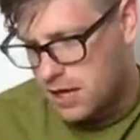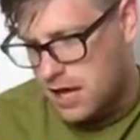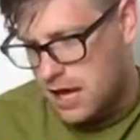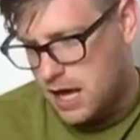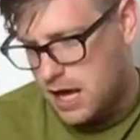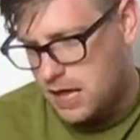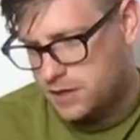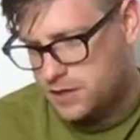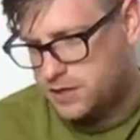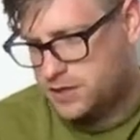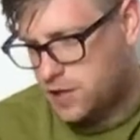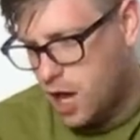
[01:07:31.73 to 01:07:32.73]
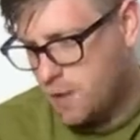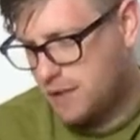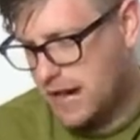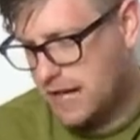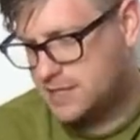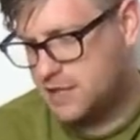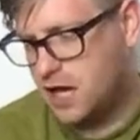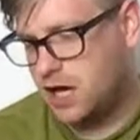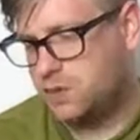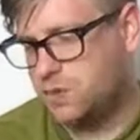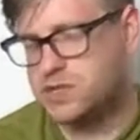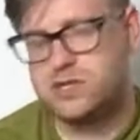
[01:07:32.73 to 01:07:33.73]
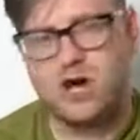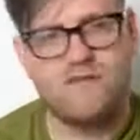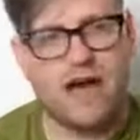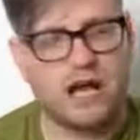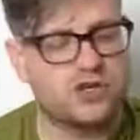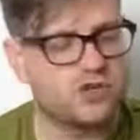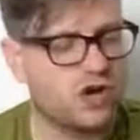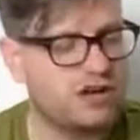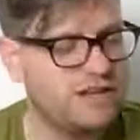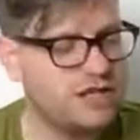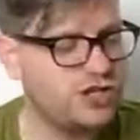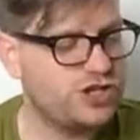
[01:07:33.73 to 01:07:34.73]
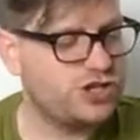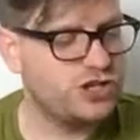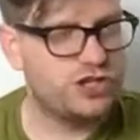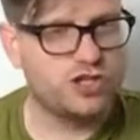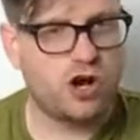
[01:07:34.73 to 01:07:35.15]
The Serbinator was Novak Djokovic.